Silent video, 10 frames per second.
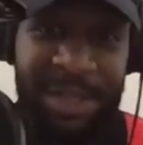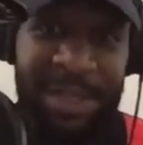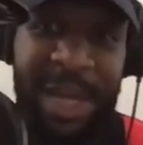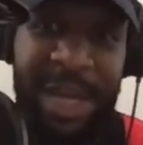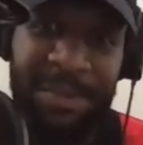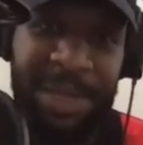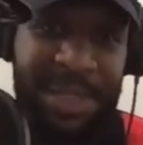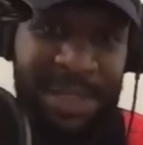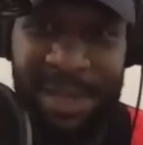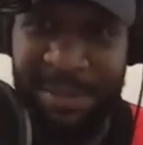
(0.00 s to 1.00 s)
Dame
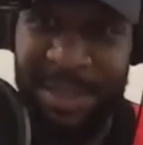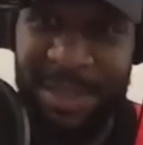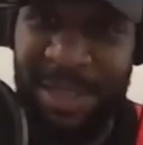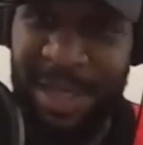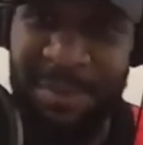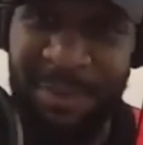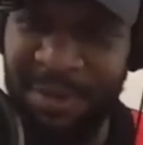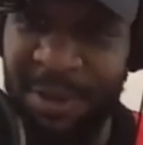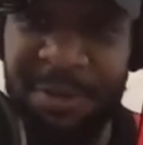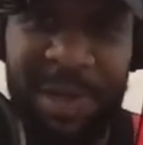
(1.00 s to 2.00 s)
has kept this team
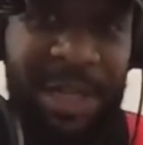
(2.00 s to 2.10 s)
afloat,